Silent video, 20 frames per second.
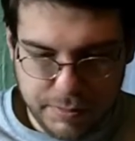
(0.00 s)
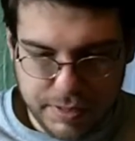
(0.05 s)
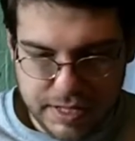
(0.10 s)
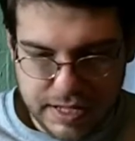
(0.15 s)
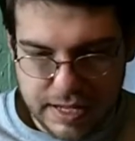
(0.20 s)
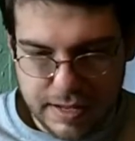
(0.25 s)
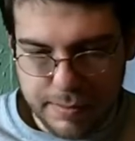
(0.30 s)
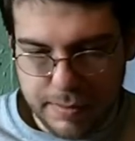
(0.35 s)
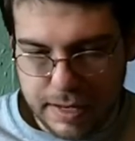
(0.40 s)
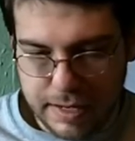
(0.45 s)

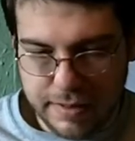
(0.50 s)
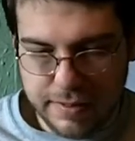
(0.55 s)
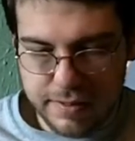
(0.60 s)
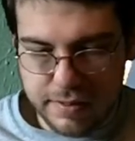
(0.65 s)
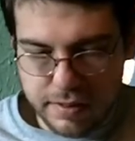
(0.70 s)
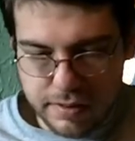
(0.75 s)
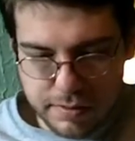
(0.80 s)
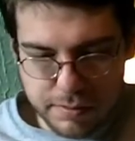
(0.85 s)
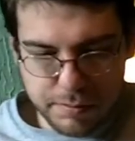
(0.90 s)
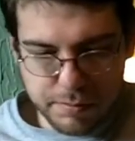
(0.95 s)
But yeah,
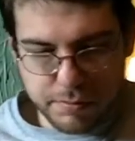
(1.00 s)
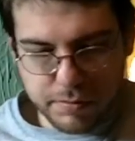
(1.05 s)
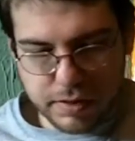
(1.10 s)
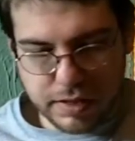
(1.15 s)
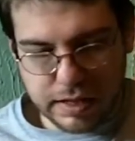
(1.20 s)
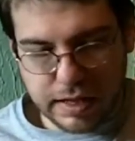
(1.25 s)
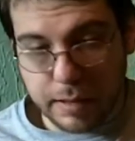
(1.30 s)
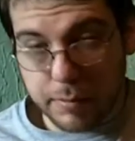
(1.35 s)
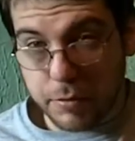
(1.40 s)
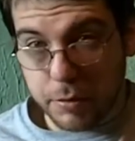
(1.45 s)
mine's
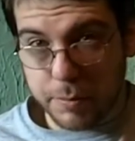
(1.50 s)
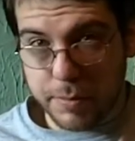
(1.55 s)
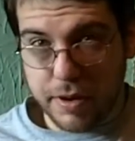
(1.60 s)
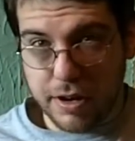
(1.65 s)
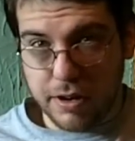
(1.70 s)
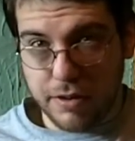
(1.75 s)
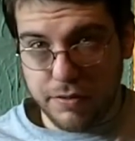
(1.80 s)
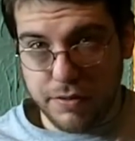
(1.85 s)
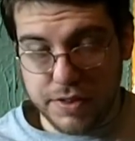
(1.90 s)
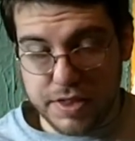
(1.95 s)
a lot more
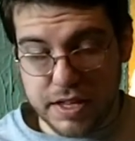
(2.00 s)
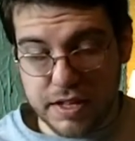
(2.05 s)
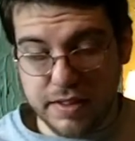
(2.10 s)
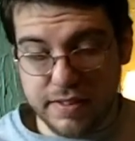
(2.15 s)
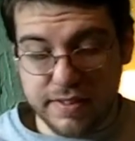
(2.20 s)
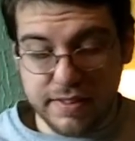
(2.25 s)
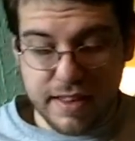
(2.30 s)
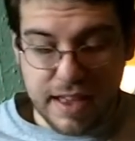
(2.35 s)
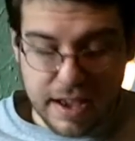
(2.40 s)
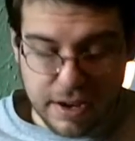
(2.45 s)
powerful
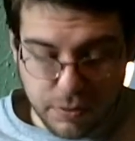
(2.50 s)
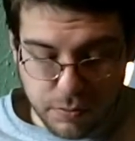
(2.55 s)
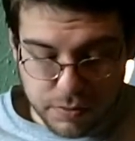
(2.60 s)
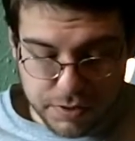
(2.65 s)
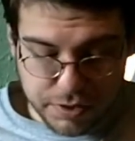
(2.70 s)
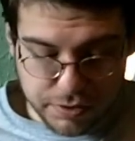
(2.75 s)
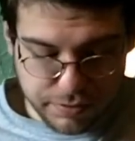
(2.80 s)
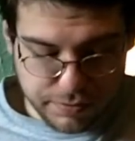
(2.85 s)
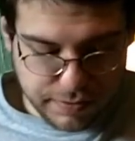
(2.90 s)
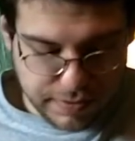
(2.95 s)
than the stock
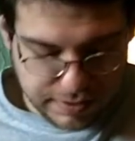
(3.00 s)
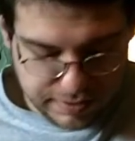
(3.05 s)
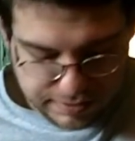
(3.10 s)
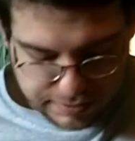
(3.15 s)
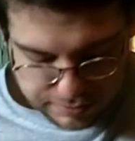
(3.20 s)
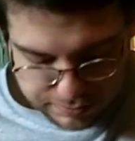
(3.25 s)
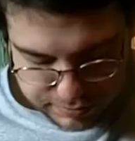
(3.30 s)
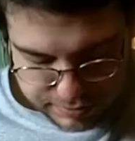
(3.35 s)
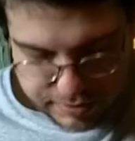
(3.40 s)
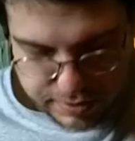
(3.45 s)
one you'll
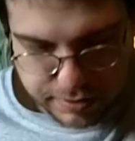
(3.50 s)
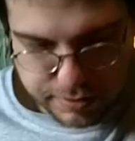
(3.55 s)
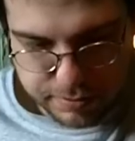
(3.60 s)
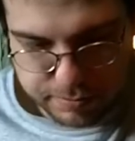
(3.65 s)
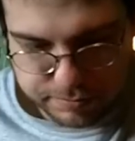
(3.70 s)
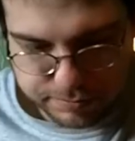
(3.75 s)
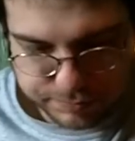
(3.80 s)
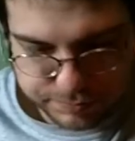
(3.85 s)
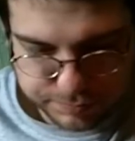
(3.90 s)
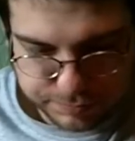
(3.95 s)
find out
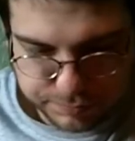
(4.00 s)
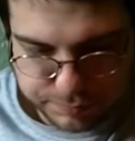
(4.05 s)
there.